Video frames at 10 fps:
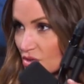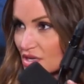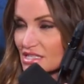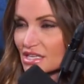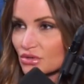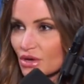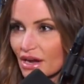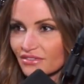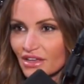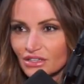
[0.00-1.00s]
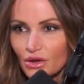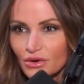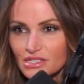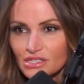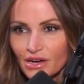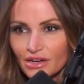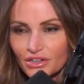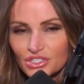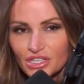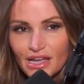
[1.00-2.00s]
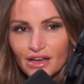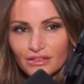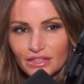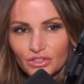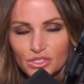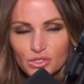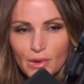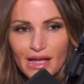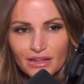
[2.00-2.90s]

it's like you kind of like notice their energy and how like their swag,